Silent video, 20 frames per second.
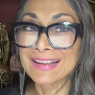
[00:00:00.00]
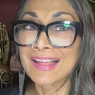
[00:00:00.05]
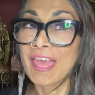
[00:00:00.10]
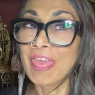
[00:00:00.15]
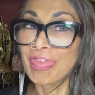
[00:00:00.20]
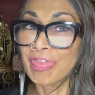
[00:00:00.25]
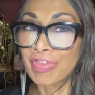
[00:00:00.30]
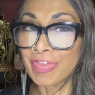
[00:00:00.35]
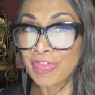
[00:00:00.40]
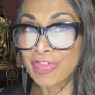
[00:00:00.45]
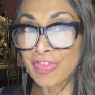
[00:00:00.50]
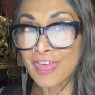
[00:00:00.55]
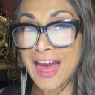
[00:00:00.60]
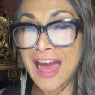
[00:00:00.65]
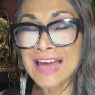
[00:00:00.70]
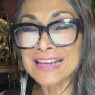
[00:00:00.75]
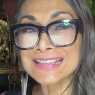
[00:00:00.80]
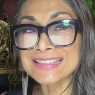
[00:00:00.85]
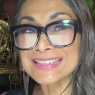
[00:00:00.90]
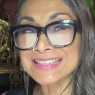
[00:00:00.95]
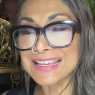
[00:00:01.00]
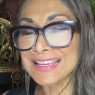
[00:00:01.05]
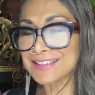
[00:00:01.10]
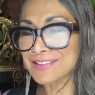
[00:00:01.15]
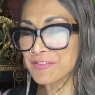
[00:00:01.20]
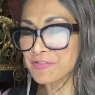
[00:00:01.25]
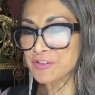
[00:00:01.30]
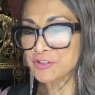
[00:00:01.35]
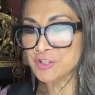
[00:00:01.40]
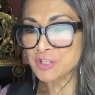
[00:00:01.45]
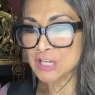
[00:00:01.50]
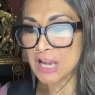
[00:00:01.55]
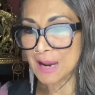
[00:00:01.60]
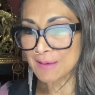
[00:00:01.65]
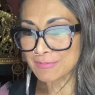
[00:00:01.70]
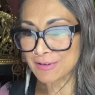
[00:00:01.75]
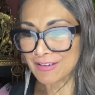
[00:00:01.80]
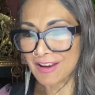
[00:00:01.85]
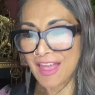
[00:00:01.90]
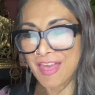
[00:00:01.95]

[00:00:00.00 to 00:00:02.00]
That is the end of the chapter,